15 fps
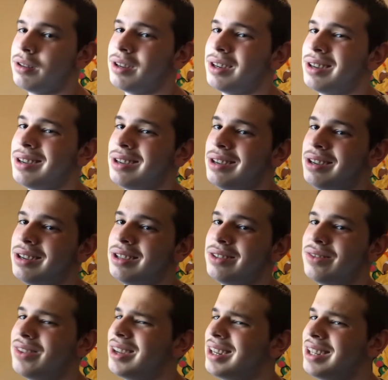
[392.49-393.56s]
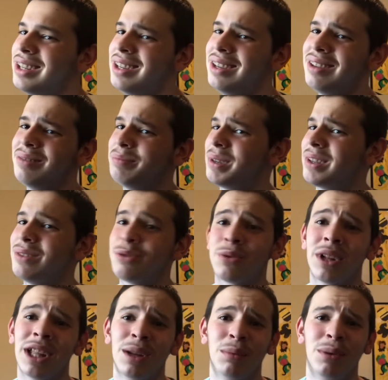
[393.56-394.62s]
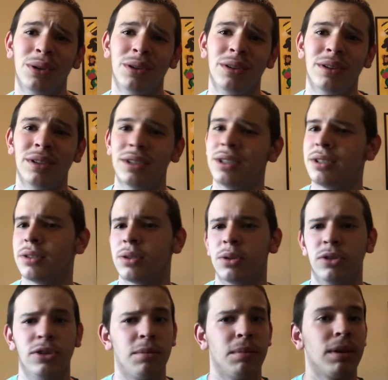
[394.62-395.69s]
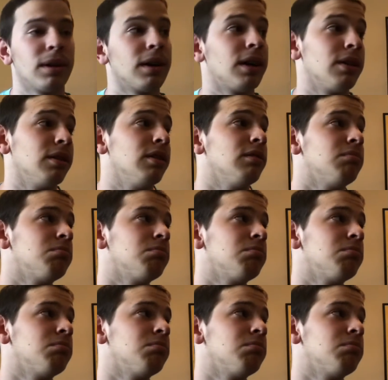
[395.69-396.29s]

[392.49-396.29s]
haha, it's funny because it's relatable, or something. I don't know.